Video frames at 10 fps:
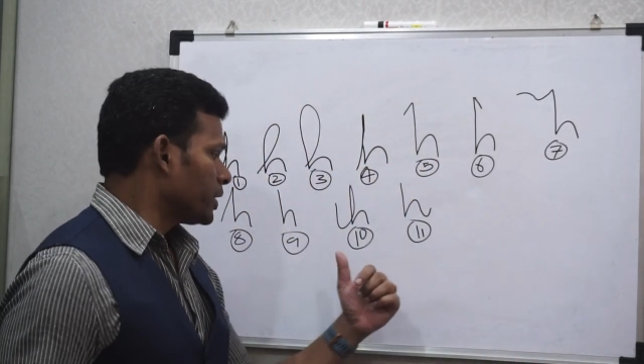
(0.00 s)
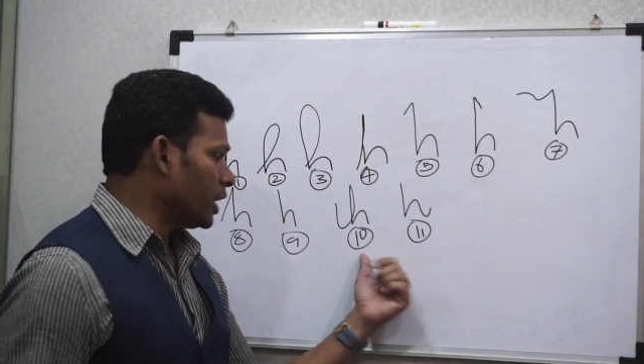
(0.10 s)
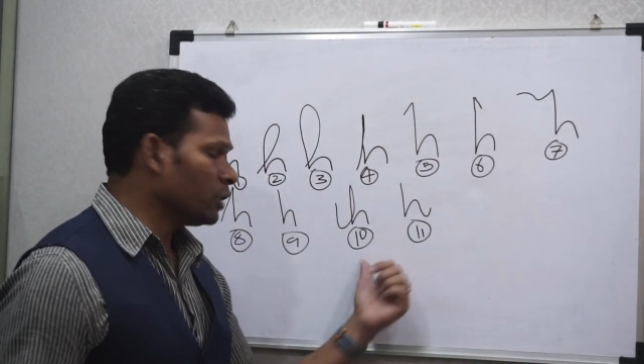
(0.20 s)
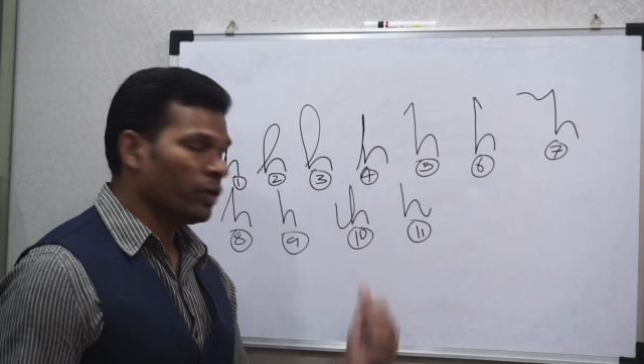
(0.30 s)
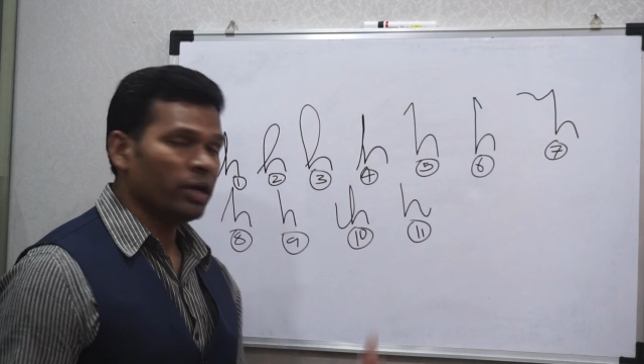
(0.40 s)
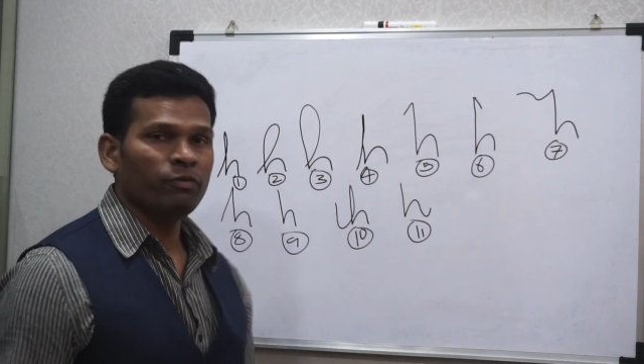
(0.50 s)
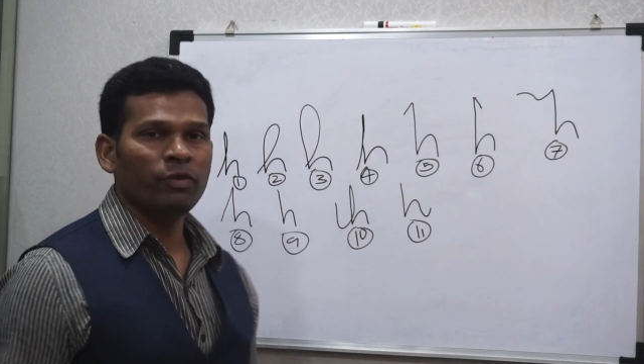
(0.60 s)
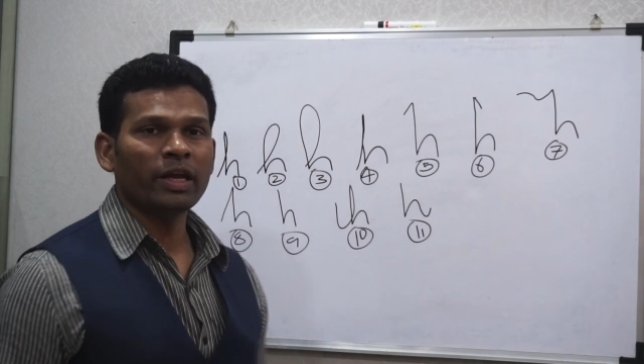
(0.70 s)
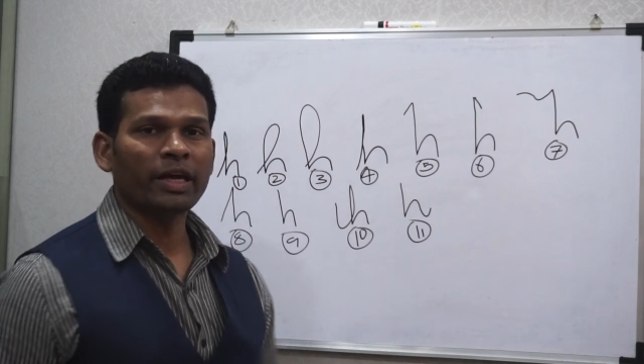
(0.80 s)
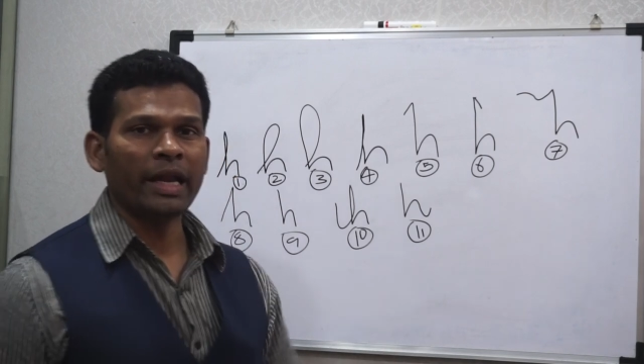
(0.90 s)
Tenth one
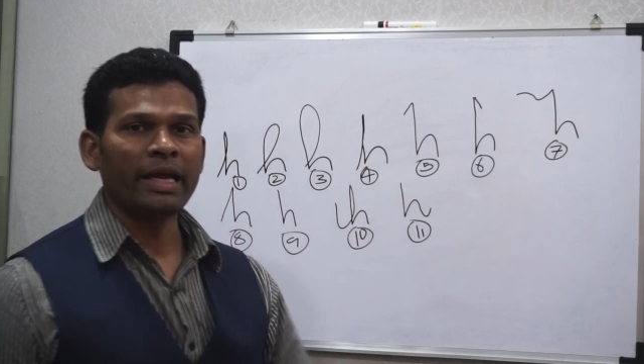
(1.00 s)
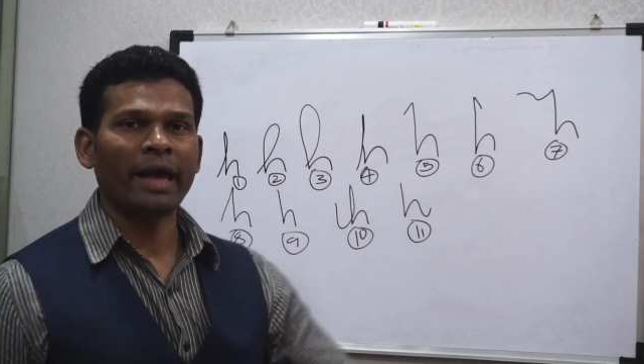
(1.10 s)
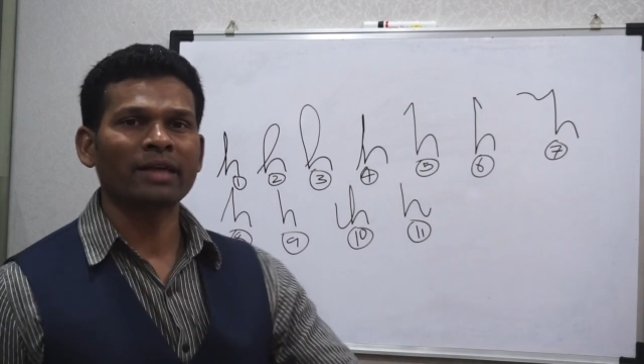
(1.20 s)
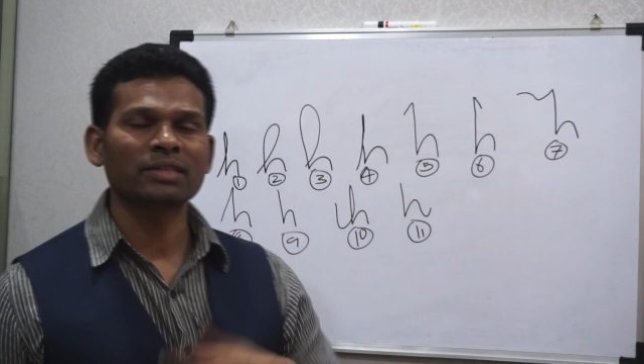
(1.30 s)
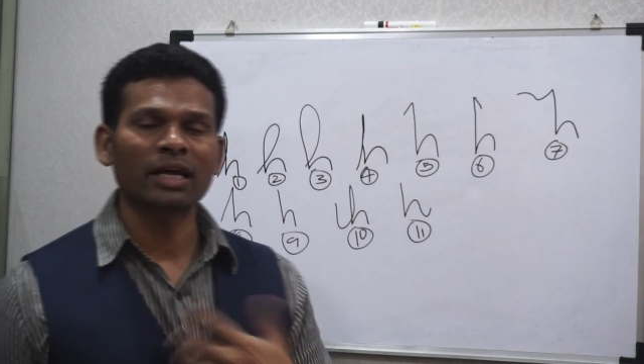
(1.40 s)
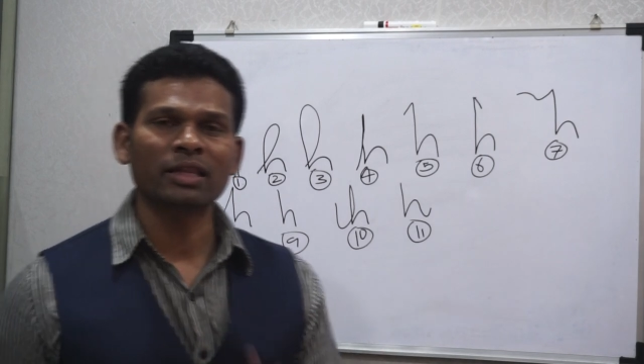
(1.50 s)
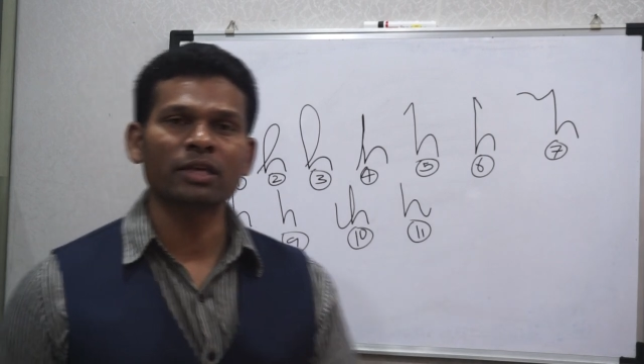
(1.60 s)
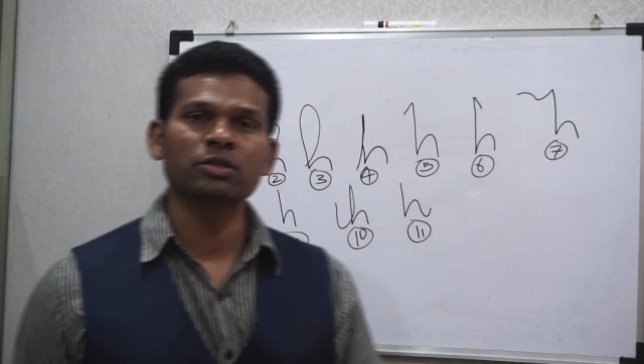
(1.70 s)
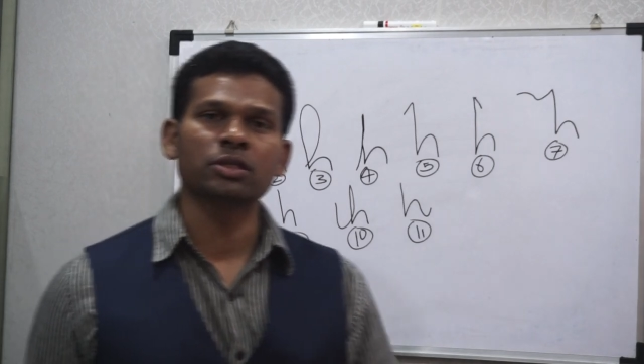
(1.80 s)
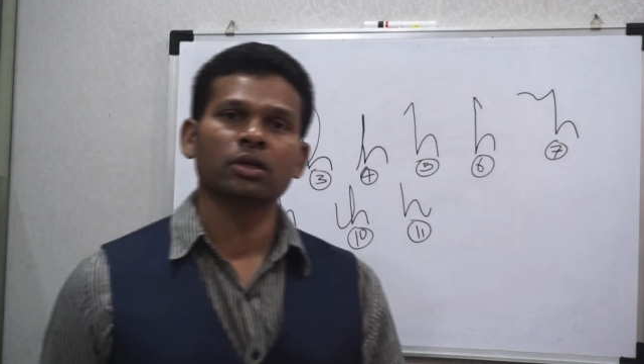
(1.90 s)
will carry extra
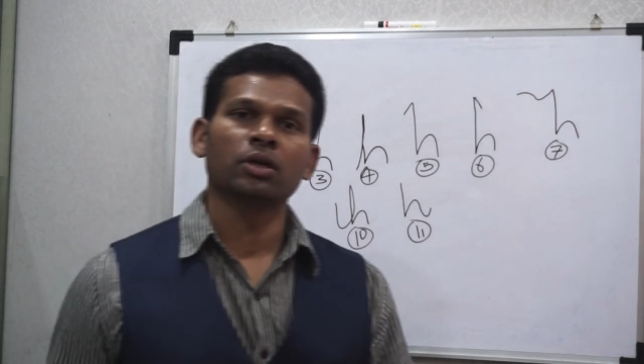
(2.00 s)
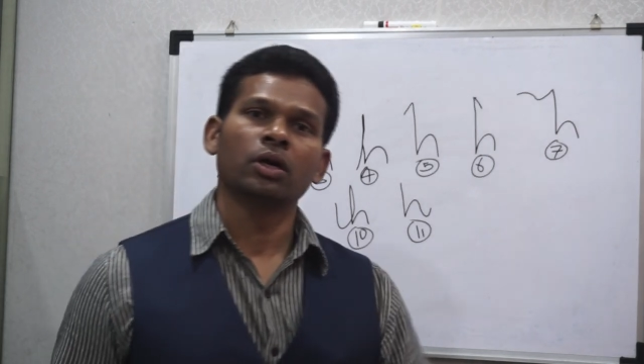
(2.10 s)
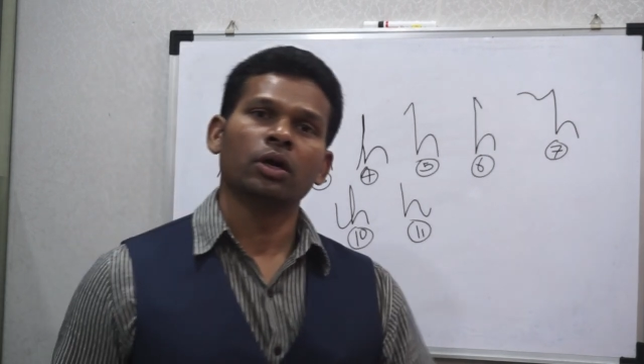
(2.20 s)
things.